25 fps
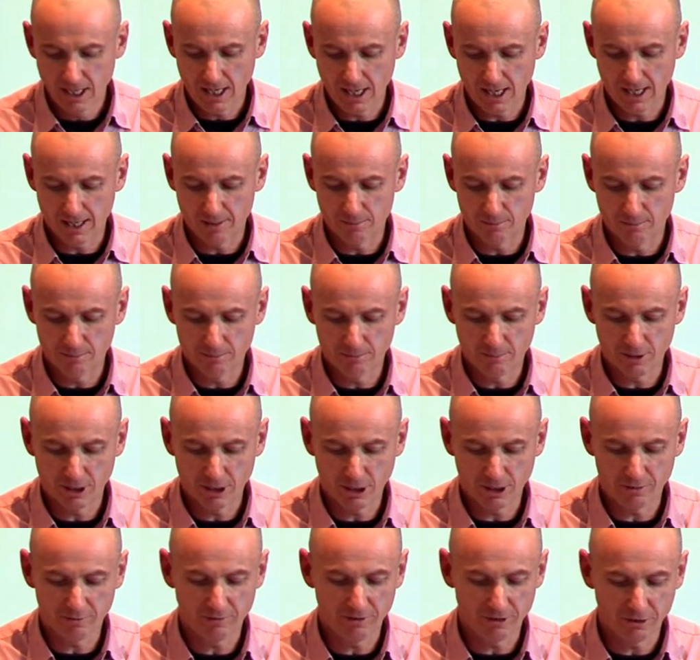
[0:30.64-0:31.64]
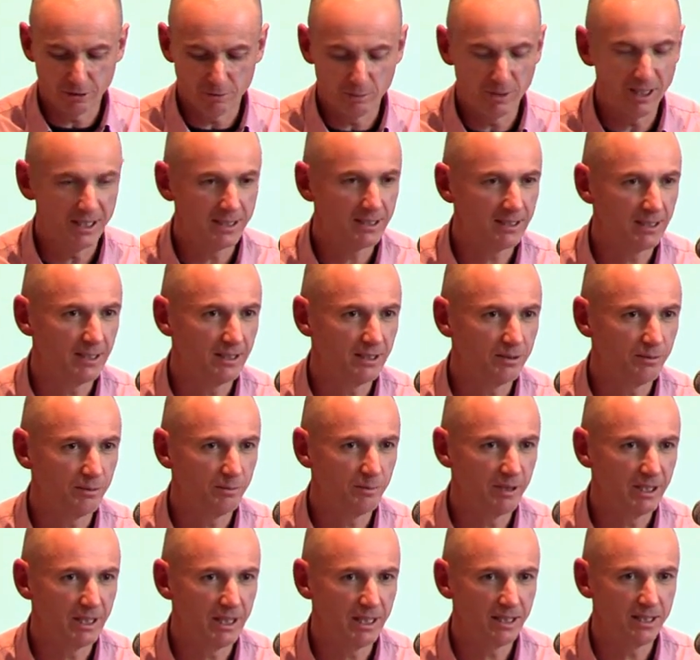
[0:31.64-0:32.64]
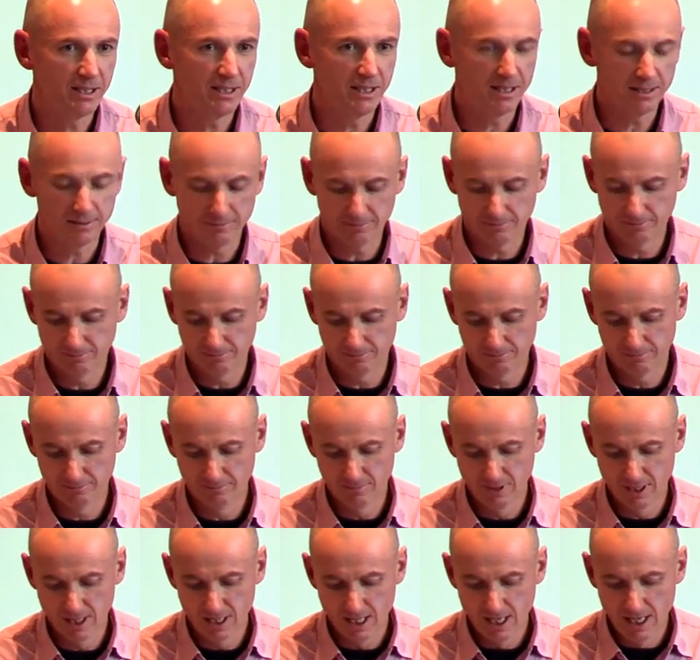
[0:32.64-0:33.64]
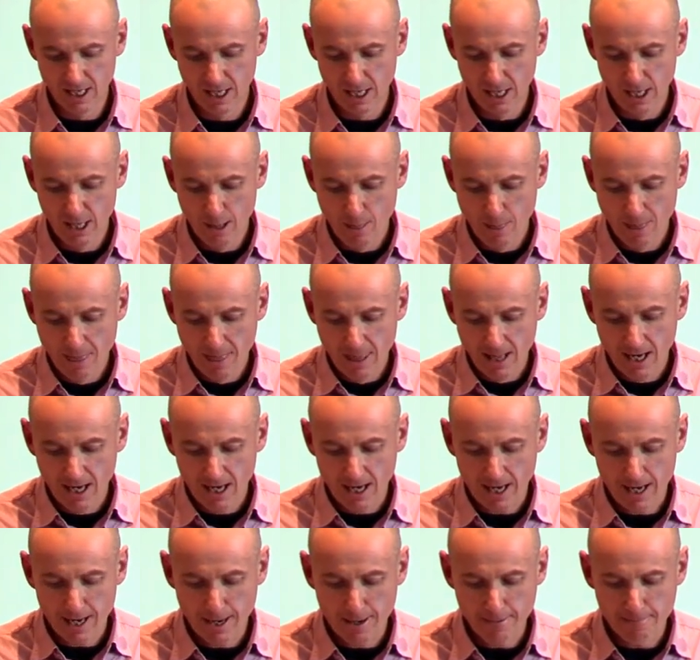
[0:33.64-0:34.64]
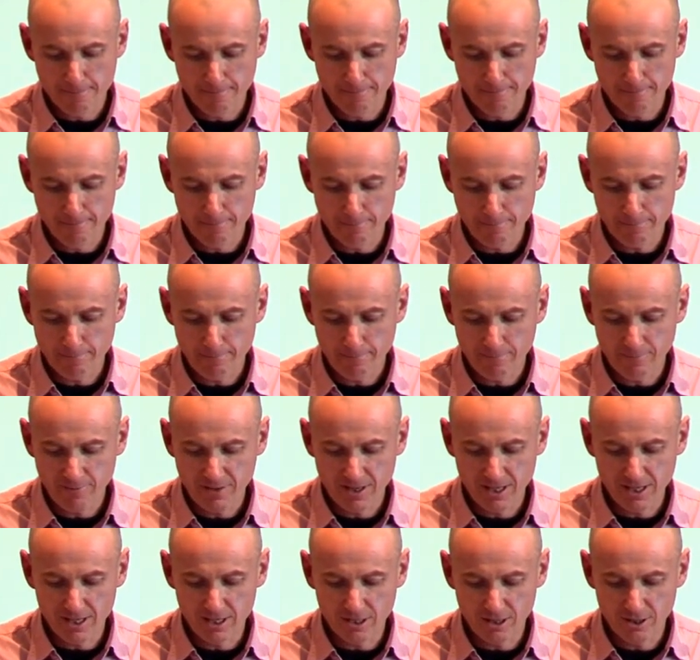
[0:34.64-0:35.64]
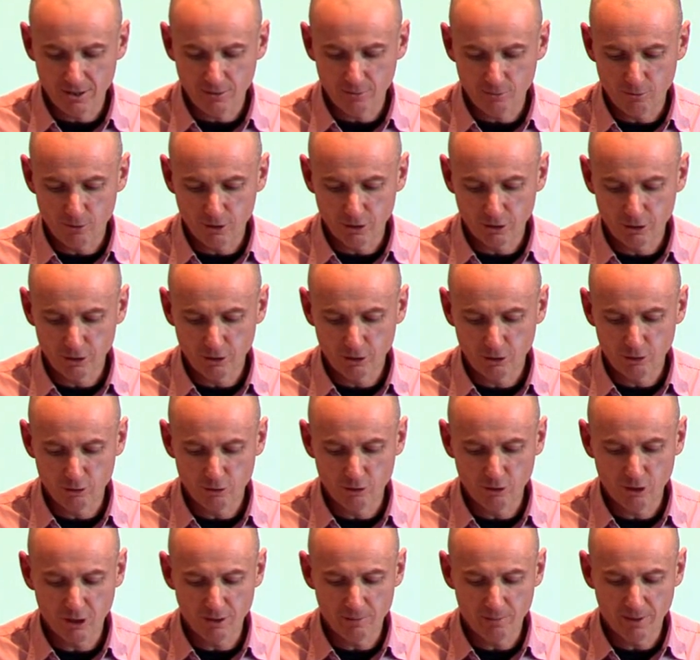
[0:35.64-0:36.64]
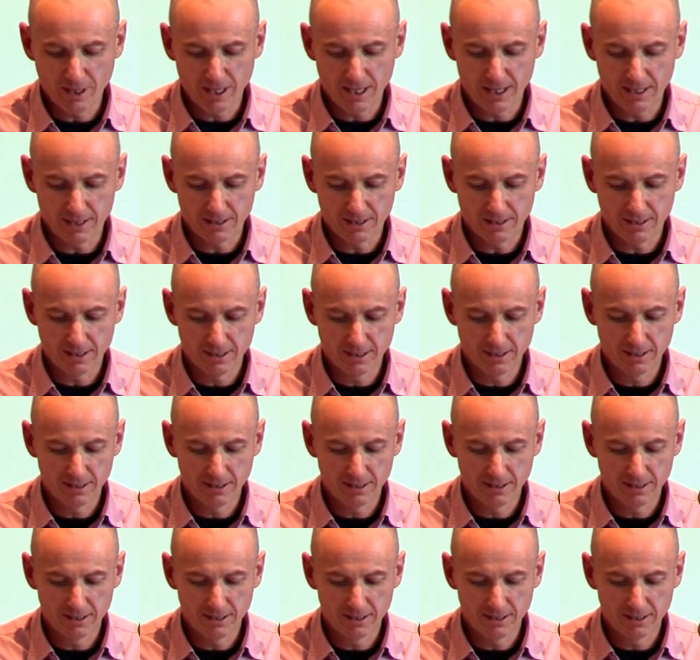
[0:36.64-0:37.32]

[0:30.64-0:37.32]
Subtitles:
but hopefully it'll make sense when we get there. Then I want to talk about